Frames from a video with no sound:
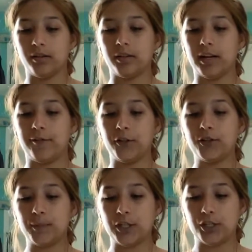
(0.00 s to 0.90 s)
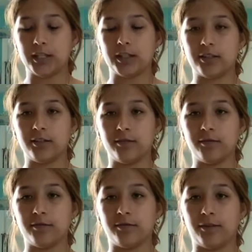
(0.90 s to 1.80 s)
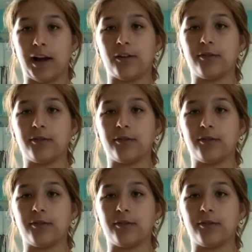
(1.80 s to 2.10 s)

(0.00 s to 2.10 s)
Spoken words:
A few species found in